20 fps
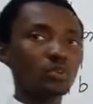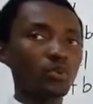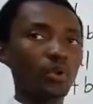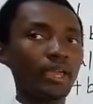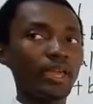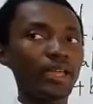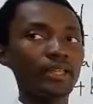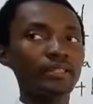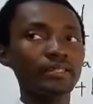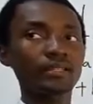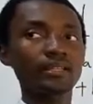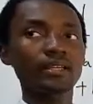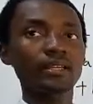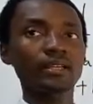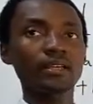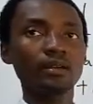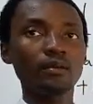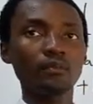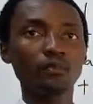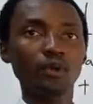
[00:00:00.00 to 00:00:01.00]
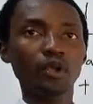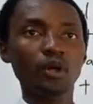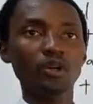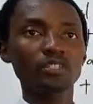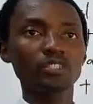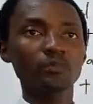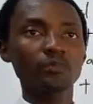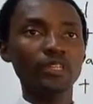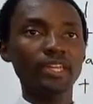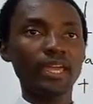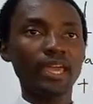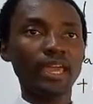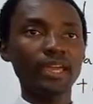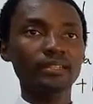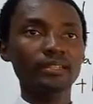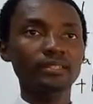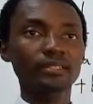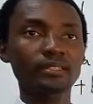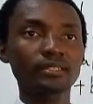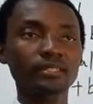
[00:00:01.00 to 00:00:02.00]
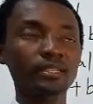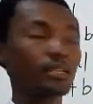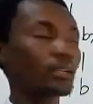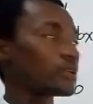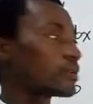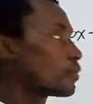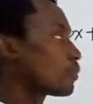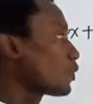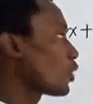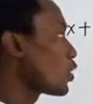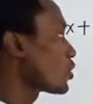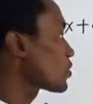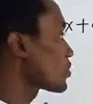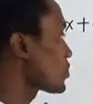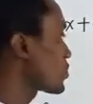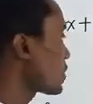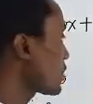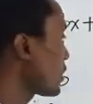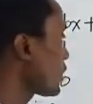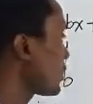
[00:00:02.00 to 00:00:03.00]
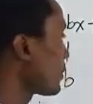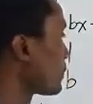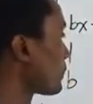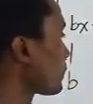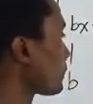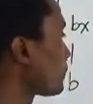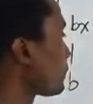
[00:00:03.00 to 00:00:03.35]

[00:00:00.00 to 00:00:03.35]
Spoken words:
squared plus bx plus c.